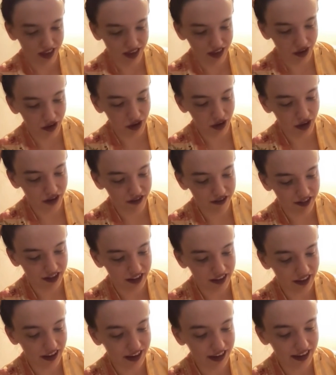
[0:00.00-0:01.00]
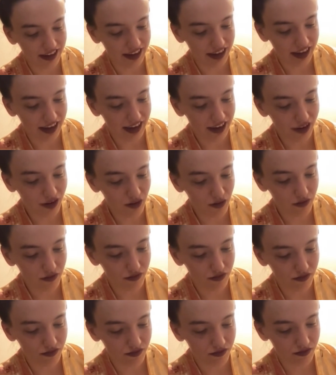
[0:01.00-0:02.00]
you can understand the idea. And I don't
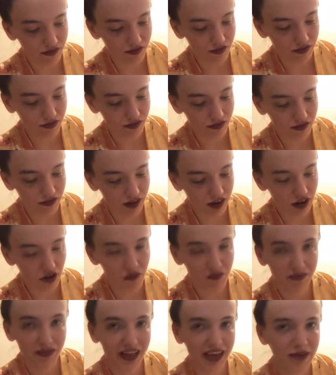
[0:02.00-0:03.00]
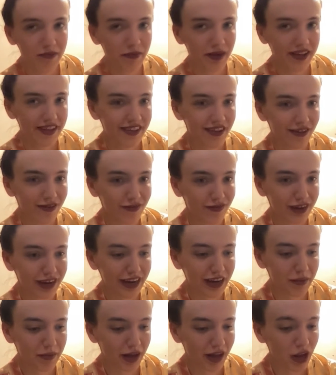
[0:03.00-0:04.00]
I don't blame myself for
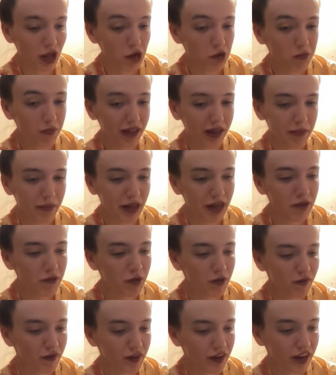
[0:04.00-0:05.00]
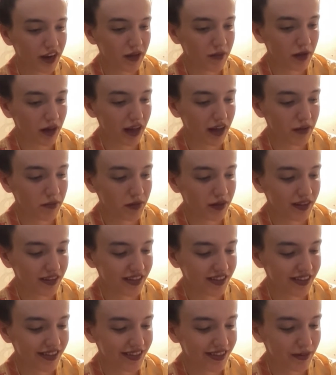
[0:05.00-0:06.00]
getting behind. I don't blame anyone for getting behind, but
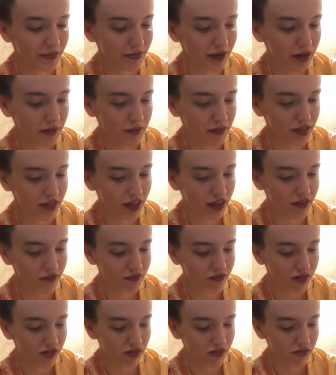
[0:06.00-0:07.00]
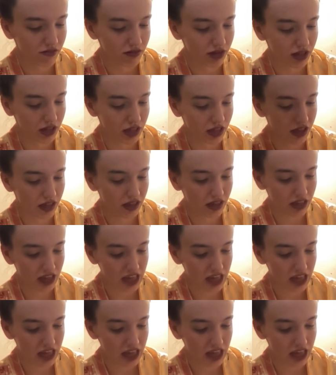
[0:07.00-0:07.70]
sometimes life just really